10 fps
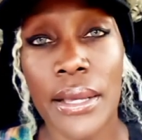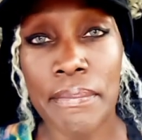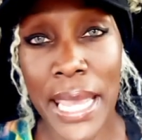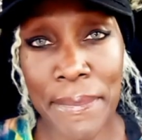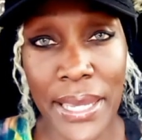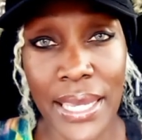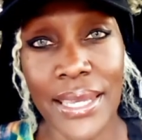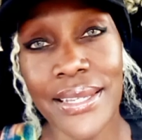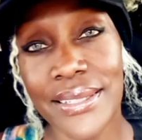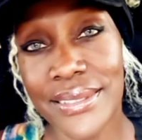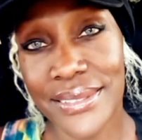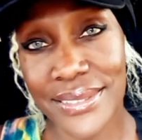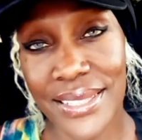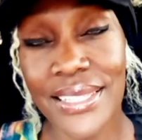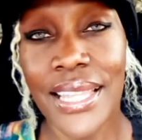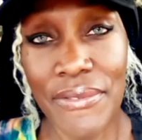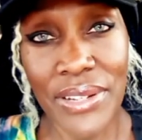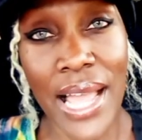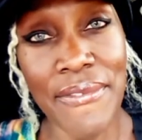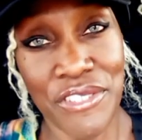Maybe live
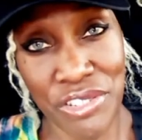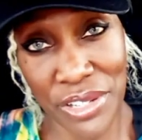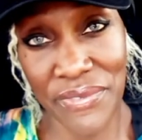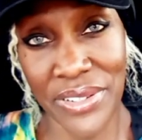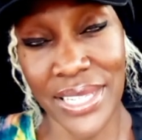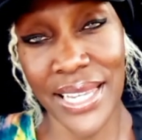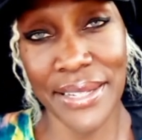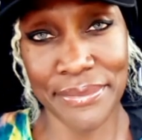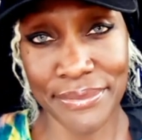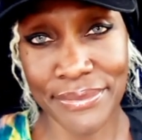life truthfully.